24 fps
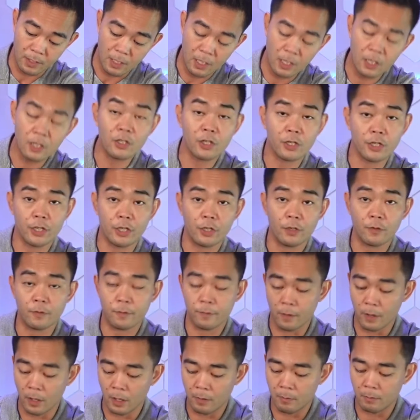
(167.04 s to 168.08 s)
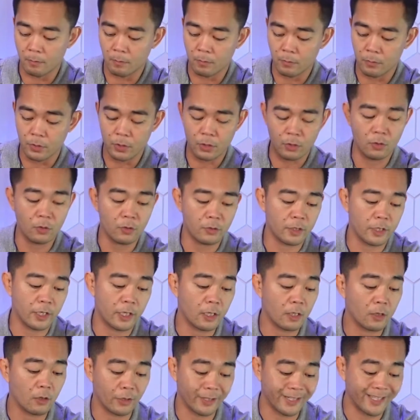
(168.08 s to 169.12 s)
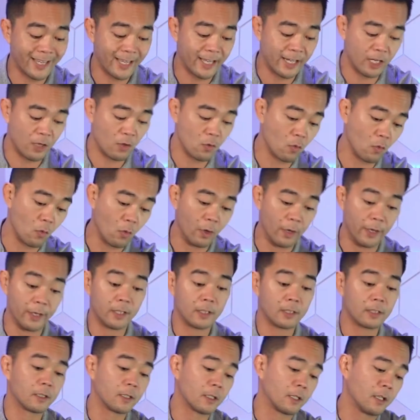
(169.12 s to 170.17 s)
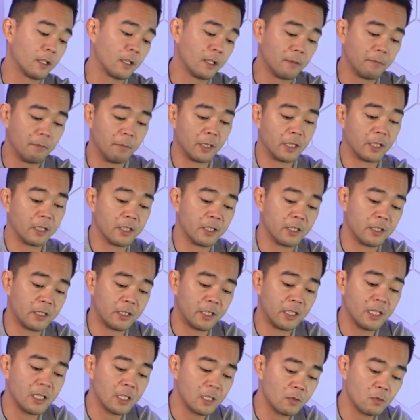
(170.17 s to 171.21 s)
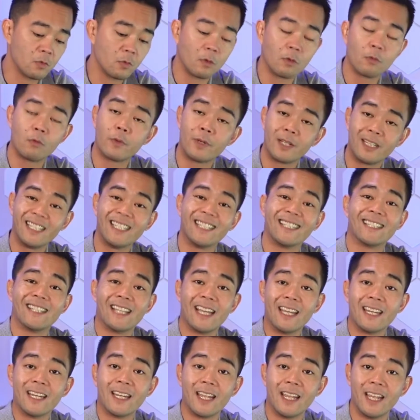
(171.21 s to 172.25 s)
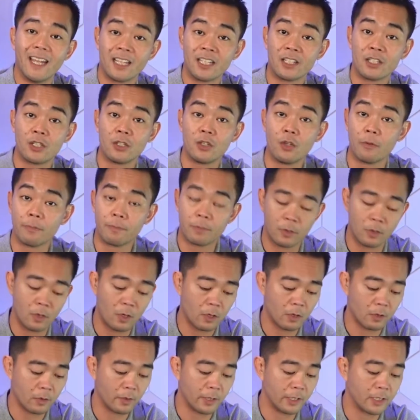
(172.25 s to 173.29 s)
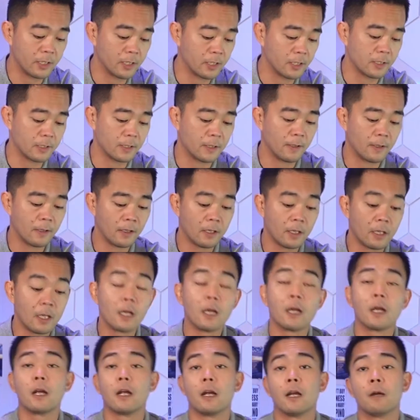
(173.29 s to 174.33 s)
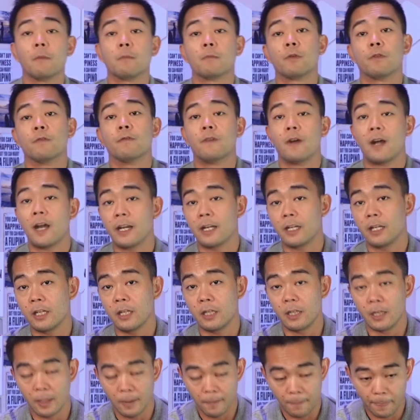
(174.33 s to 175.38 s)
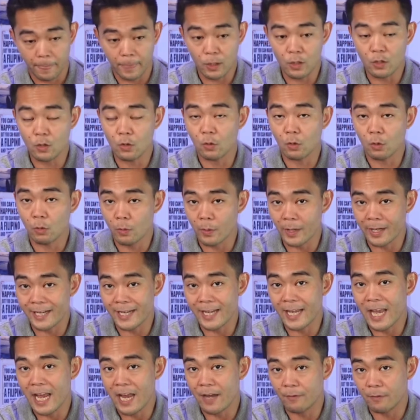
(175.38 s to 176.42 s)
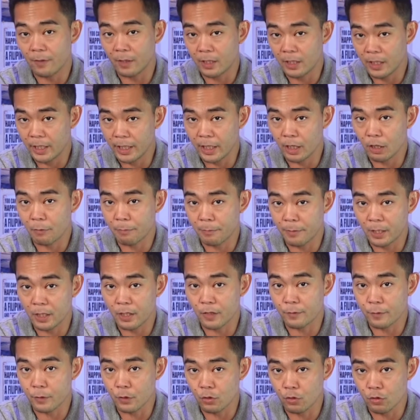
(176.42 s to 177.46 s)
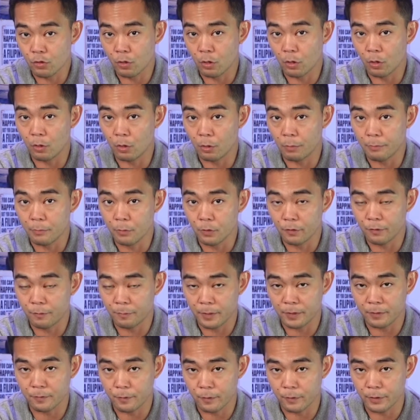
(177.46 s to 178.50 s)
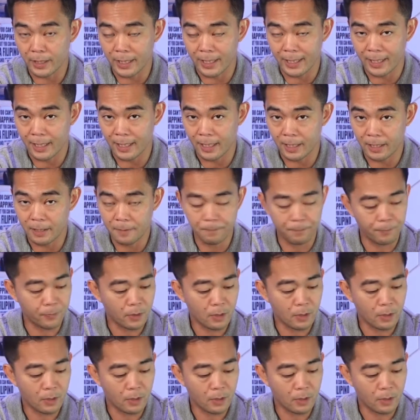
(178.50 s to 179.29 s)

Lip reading: hinder you from using or getting one, because this will really 10x your progress, provided you already have a little bit of control or movement for that hand.